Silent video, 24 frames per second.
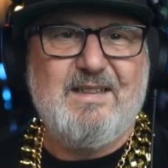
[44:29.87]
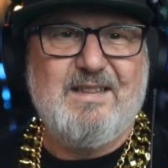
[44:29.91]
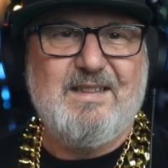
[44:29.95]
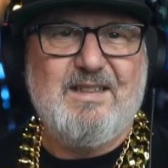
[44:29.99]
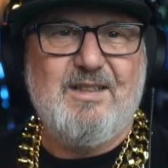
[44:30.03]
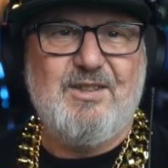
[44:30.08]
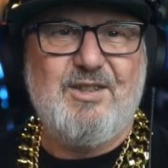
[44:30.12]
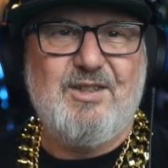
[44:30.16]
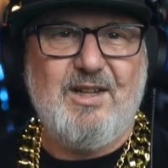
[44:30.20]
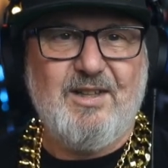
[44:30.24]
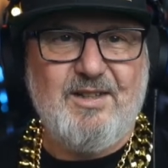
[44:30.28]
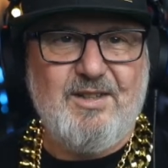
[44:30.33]

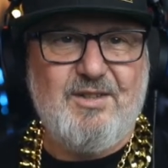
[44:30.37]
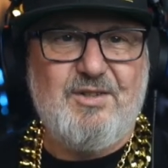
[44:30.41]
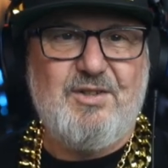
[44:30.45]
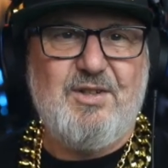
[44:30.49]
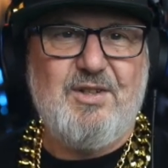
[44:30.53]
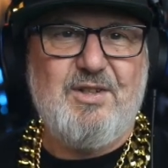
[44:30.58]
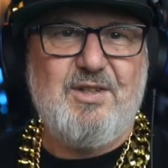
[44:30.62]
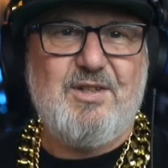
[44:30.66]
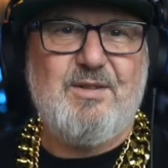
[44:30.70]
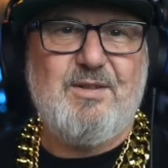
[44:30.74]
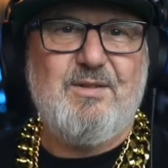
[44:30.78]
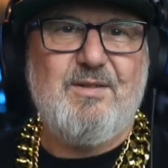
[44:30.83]

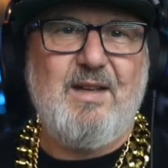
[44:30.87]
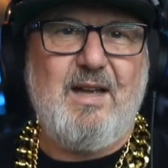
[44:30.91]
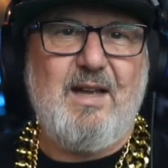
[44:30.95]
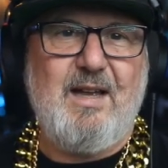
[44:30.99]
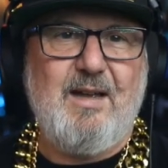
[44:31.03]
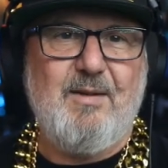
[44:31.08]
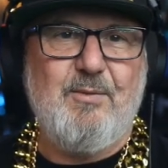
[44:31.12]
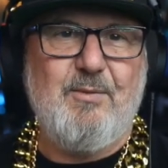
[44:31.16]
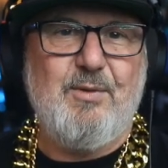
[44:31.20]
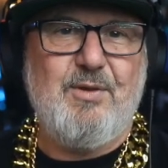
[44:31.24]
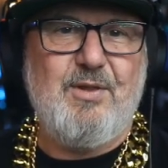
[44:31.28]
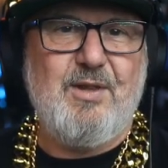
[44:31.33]
challenges
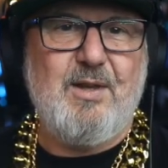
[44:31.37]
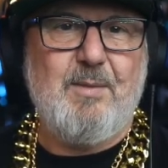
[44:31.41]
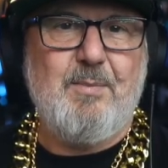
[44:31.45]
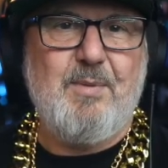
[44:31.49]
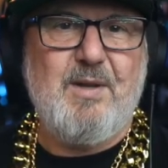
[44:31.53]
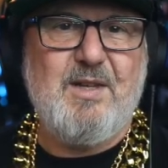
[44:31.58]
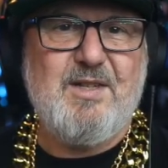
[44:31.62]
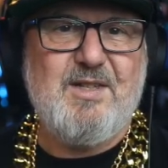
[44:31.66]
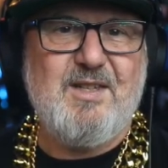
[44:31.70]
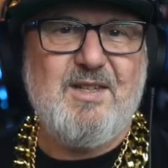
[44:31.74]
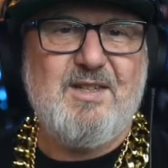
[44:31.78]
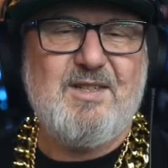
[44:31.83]
with their
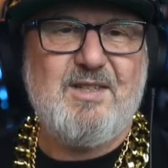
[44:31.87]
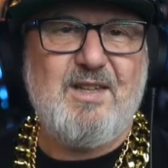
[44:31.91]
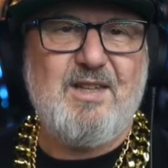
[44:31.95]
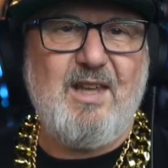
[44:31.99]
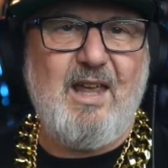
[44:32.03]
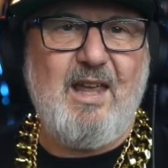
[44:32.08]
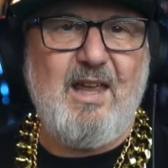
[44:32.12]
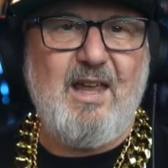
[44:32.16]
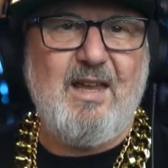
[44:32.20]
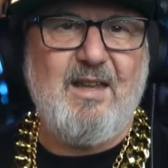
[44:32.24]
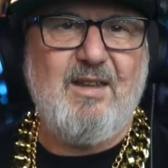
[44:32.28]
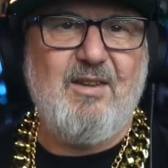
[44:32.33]
business
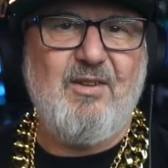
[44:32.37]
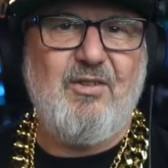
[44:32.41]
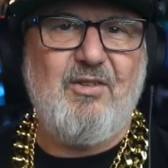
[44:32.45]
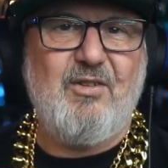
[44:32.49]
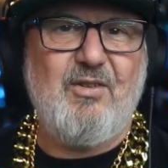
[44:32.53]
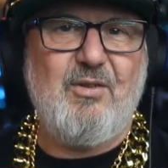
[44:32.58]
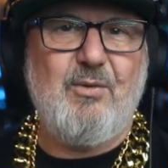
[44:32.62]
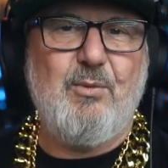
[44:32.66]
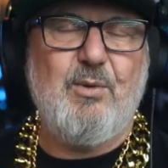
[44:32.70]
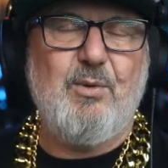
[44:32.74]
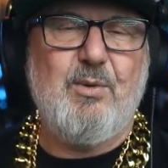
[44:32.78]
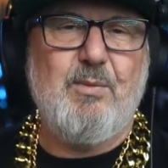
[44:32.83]
and
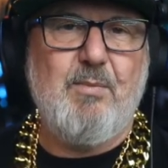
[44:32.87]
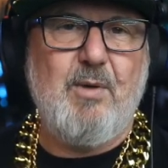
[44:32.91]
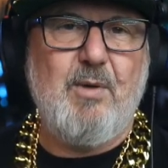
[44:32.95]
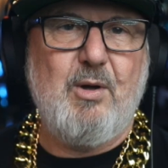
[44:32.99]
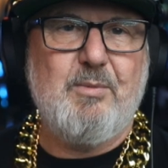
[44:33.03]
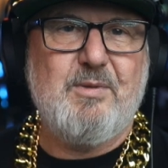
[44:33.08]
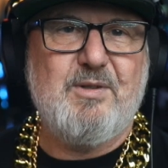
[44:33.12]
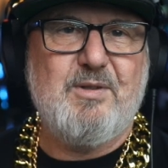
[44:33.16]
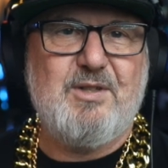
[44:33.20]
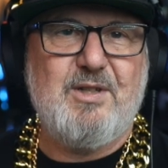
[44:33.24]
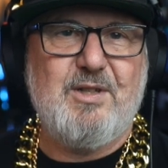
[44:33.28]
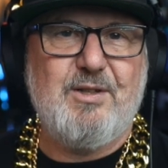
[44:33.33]
were
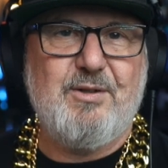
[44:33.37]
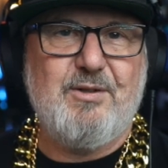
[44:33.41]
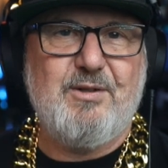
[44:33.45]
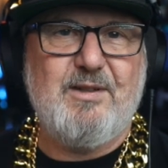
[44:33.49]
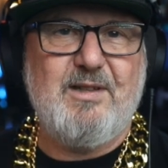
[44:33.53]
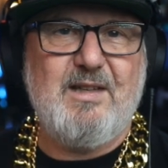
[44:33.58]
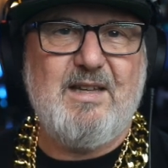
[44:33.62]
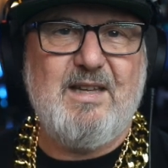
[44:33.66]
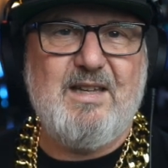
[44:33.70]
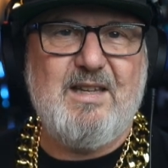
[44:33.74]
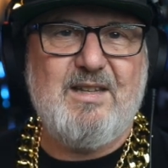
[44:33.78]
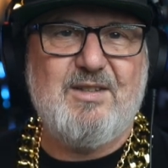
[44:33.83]

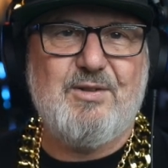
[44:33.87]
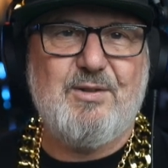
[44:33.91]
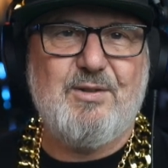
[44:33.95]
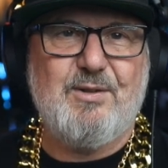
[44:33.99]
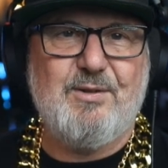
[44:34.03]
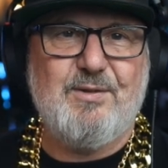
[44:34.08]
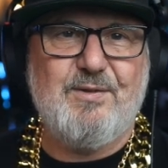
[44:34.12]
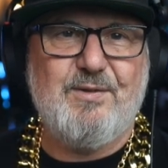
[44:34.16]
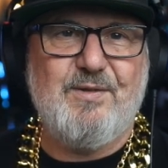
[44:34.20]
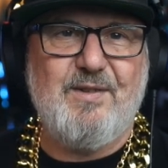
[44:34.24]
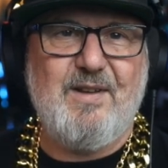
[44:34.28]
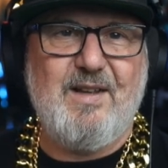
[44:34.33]
momentarily sort
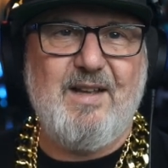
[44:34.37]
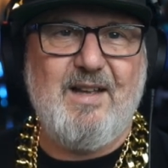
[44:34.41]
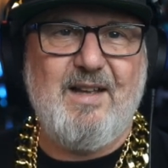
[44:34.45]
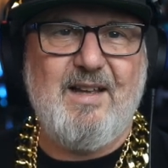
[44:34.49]
of